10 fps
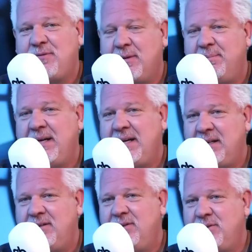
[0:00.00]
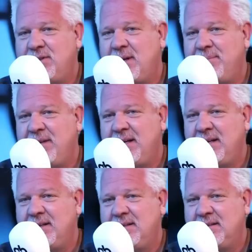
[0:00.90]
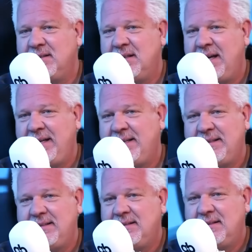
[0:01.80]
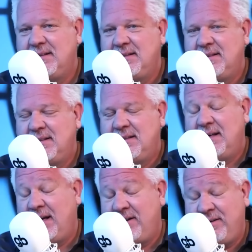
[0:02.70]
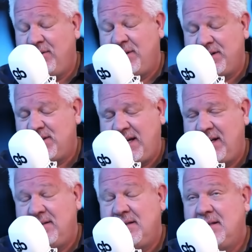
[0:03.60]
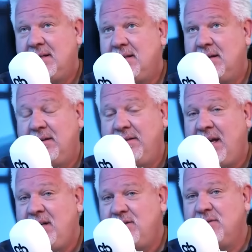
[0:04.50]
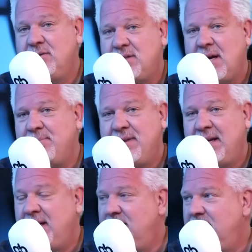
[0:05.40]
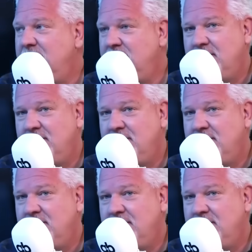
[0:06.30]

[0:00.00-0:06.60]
forbid, do something like, I don't even want to say it, they do something